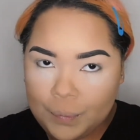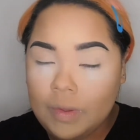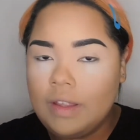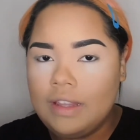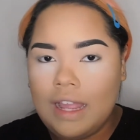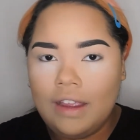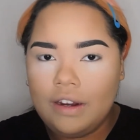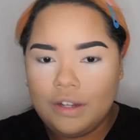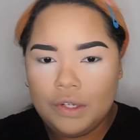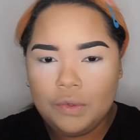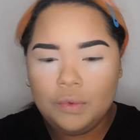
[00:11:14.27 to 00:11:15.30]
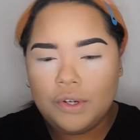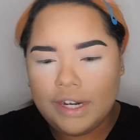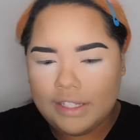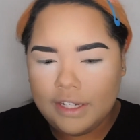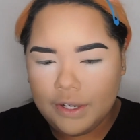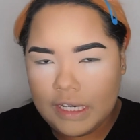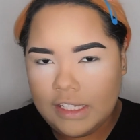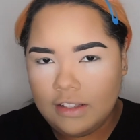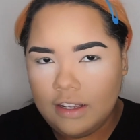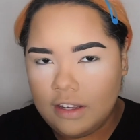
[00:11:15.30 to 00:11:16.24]
I'm not gonna do crazy
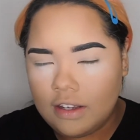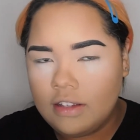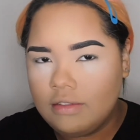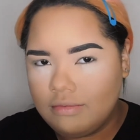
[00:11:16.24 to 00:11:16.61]
look.